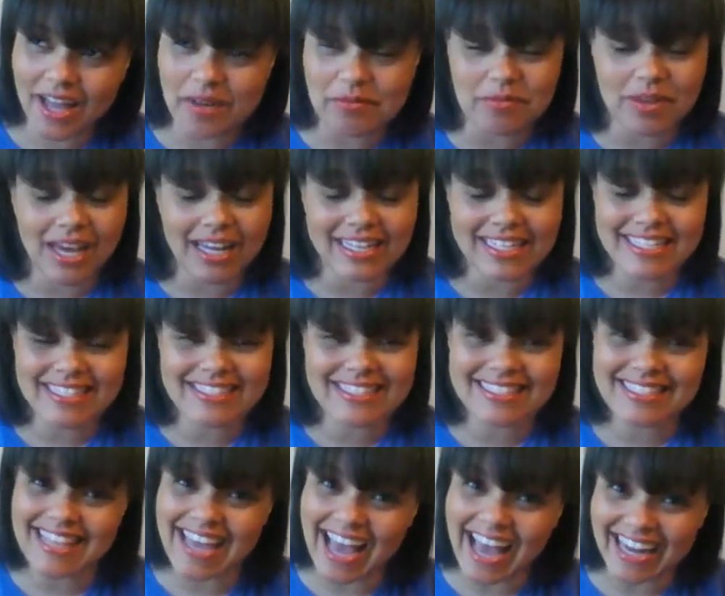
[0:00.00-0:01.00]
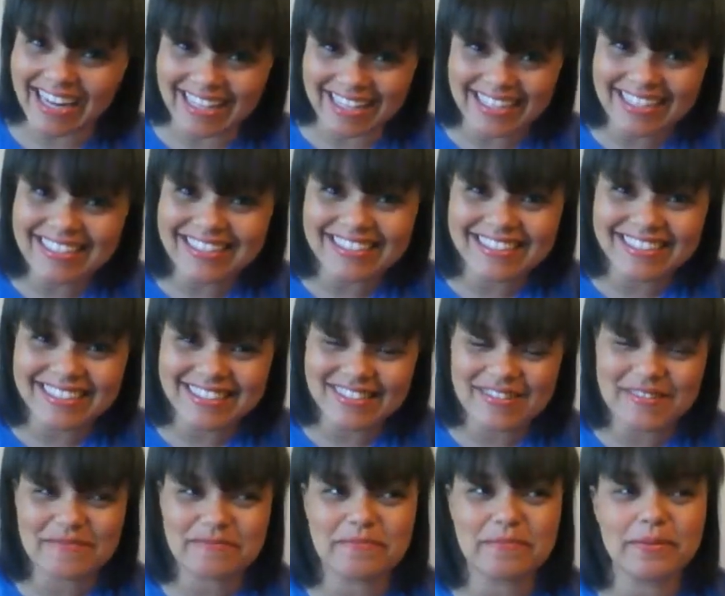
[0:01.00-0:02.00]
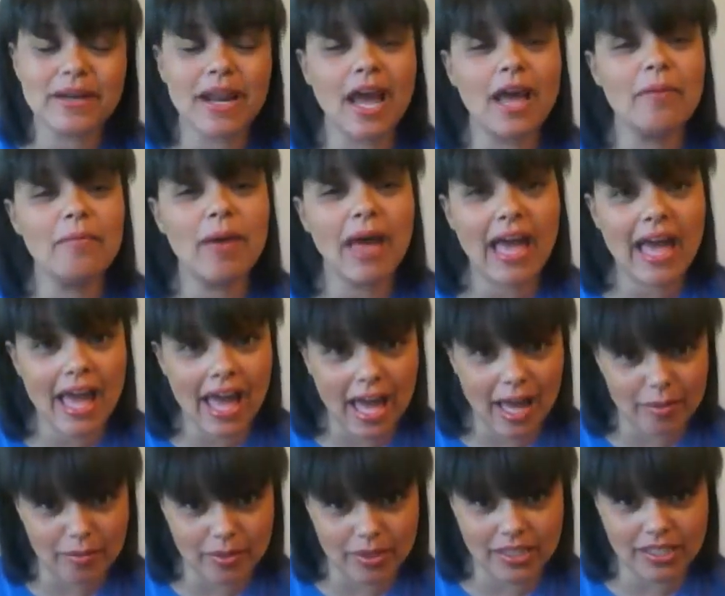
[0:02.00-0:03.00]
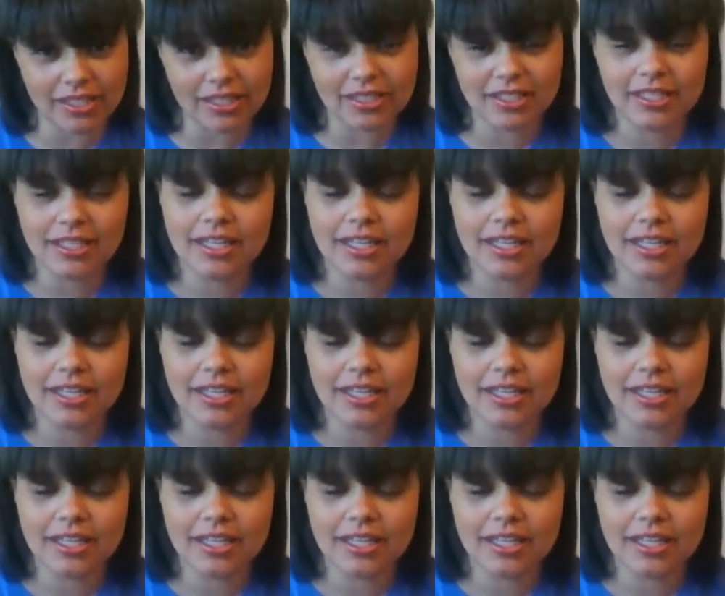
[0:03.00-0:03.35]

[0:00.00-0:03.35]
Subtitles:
I'm not ecstatic, but I'm happy.